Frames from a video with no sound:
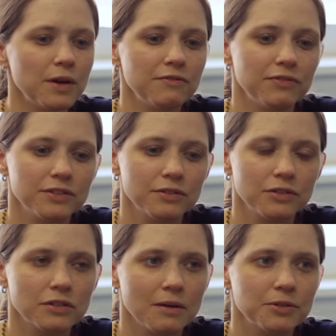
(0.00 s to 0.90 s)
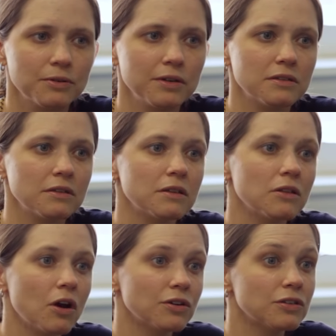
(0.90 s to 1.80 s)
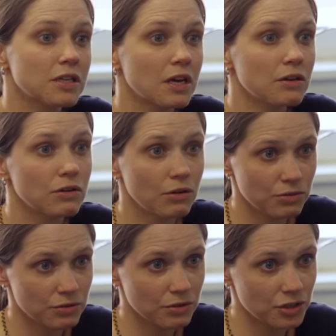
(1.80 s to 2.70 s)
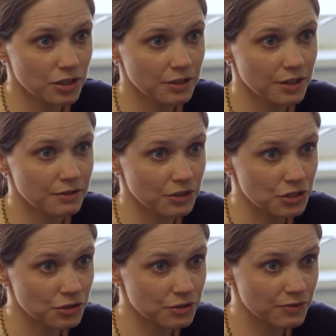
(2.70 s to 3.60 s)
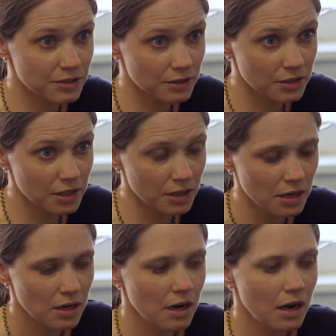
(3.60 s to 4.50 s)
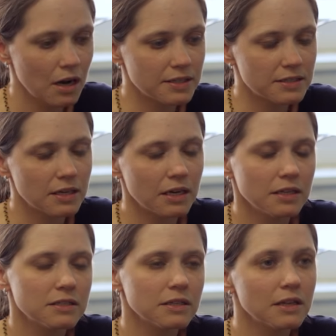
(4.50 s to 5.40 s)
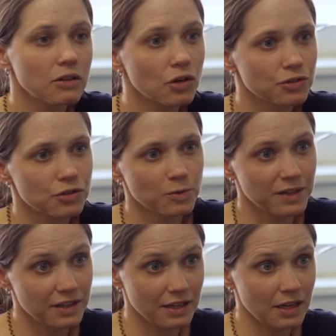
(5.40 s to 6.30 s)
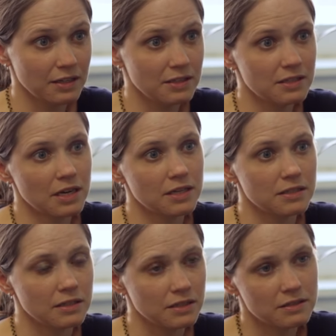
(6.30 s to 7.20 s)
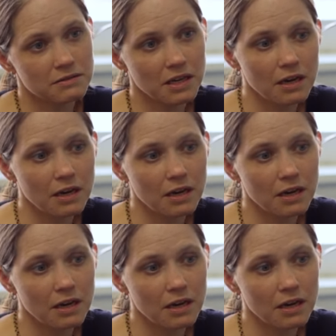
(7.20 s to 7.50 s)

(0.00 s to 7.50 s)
Wave Research Laboratory is a large scale coastal engineering research facility. It's easily the largest one in the United States and it's